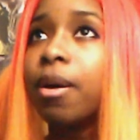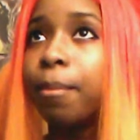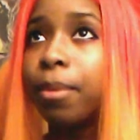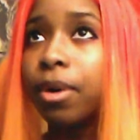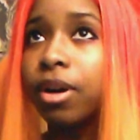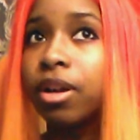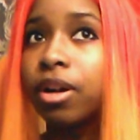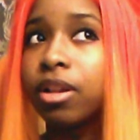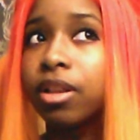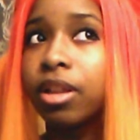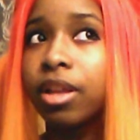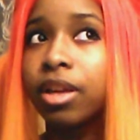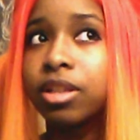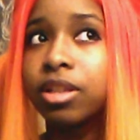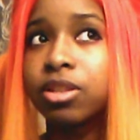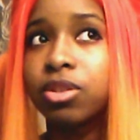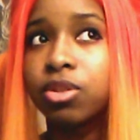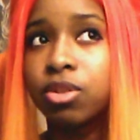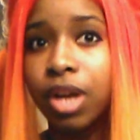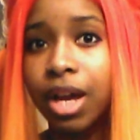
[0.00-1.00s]
But like,
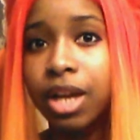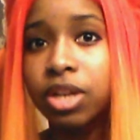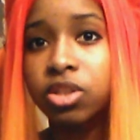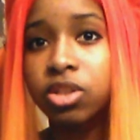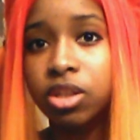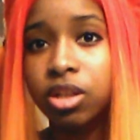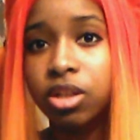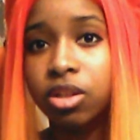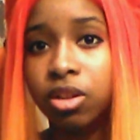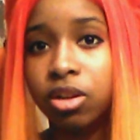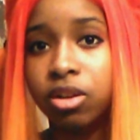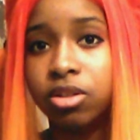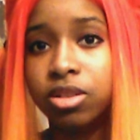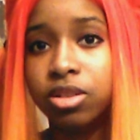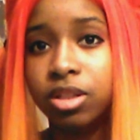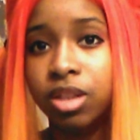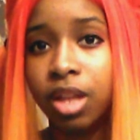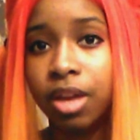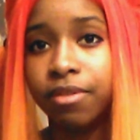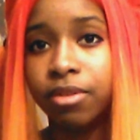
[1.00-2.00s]
you actually learn
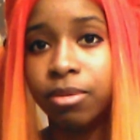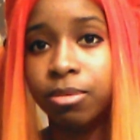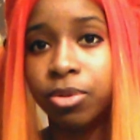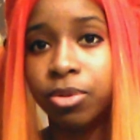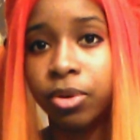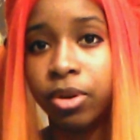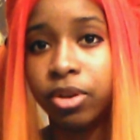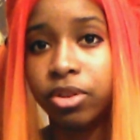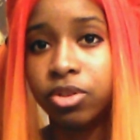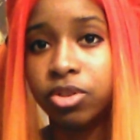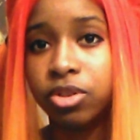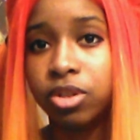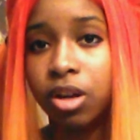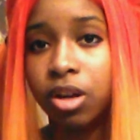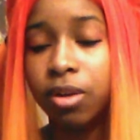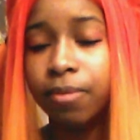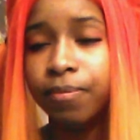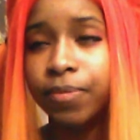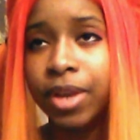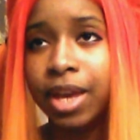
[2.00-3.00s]
to love him throughout the
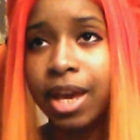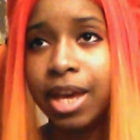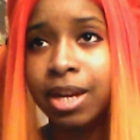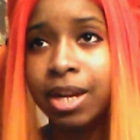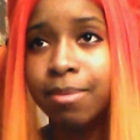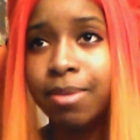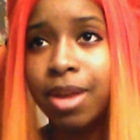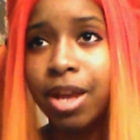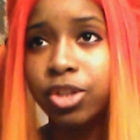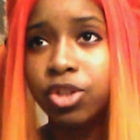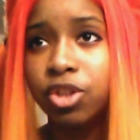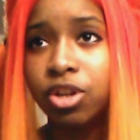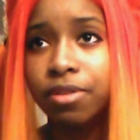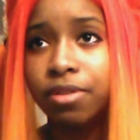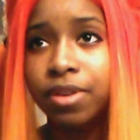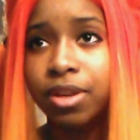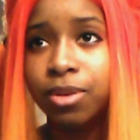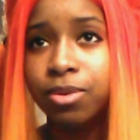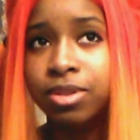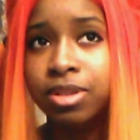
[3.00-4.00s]
show. And I'm not sure if
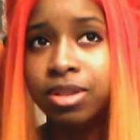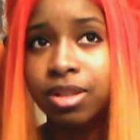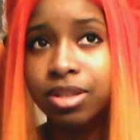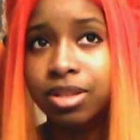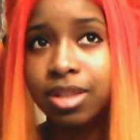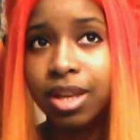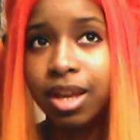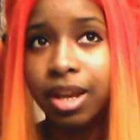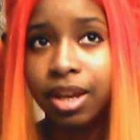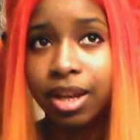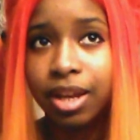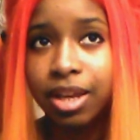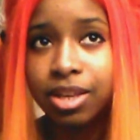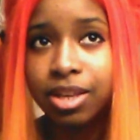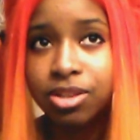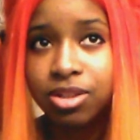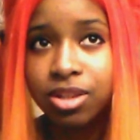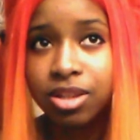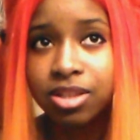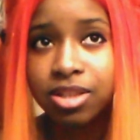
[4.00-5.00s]
he was just like,
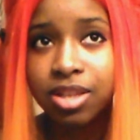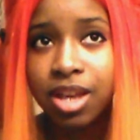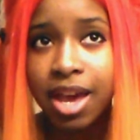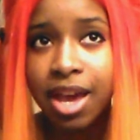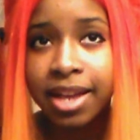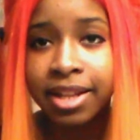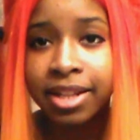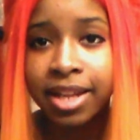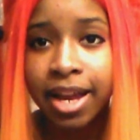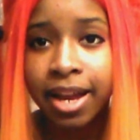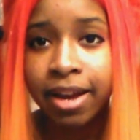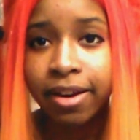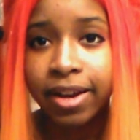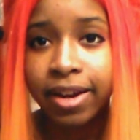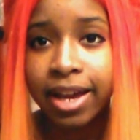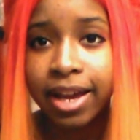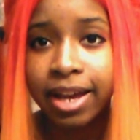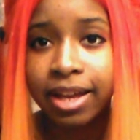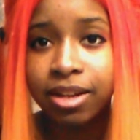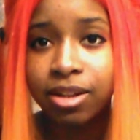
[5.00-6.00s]
he's just an
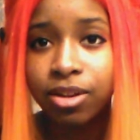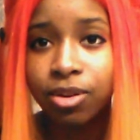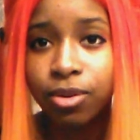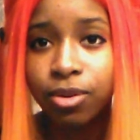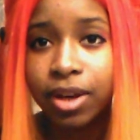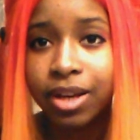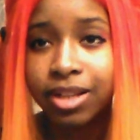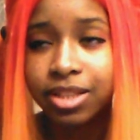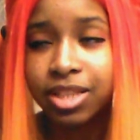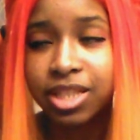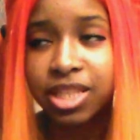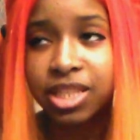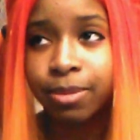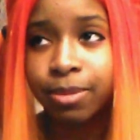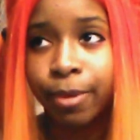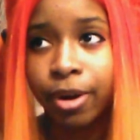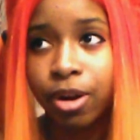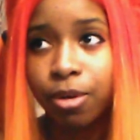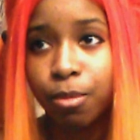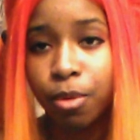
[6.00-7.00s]
airhead who has his
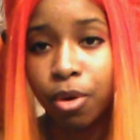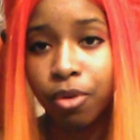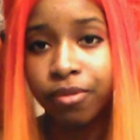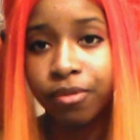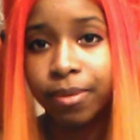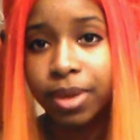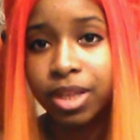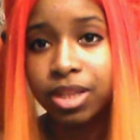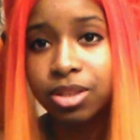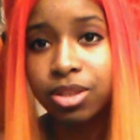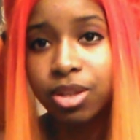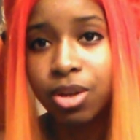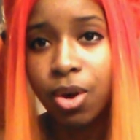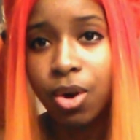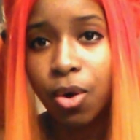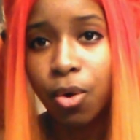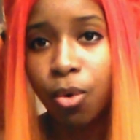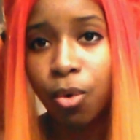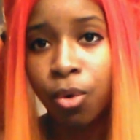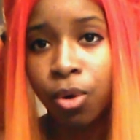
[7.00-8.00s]
smart movements,
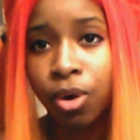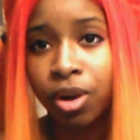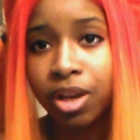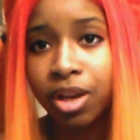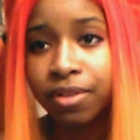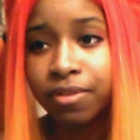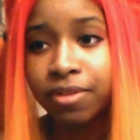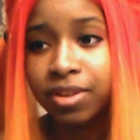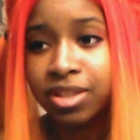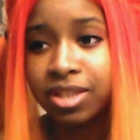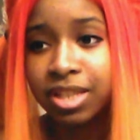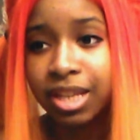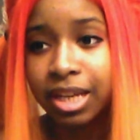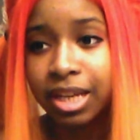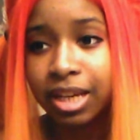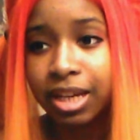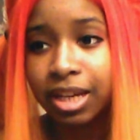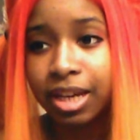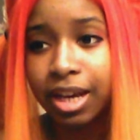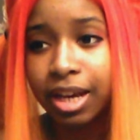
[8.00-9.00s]
or if he's
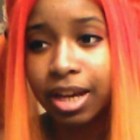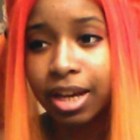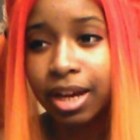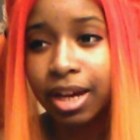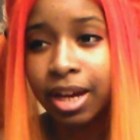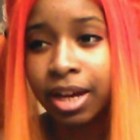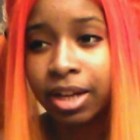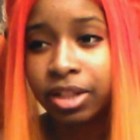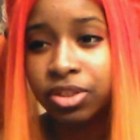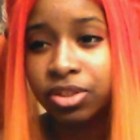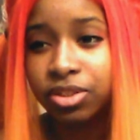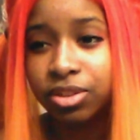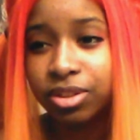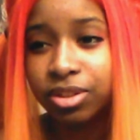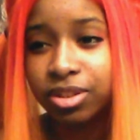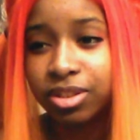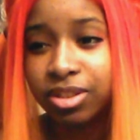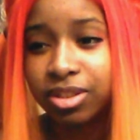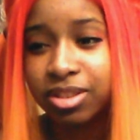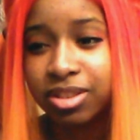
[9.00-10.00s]
like actually
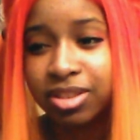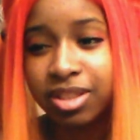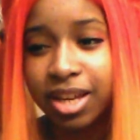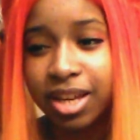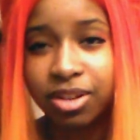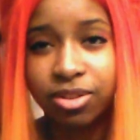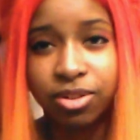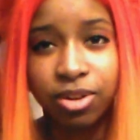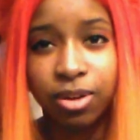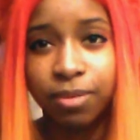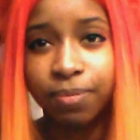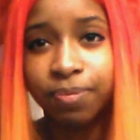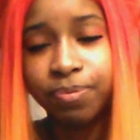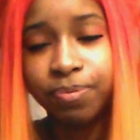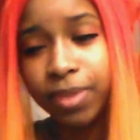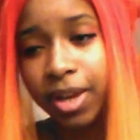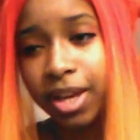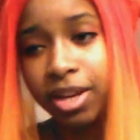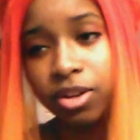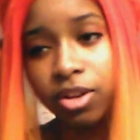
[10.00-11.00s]
just, I
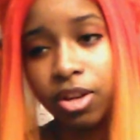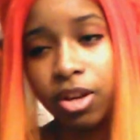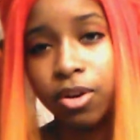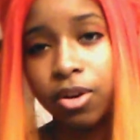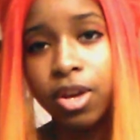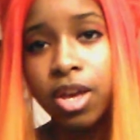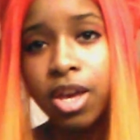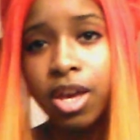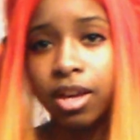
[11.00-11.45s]
don't know.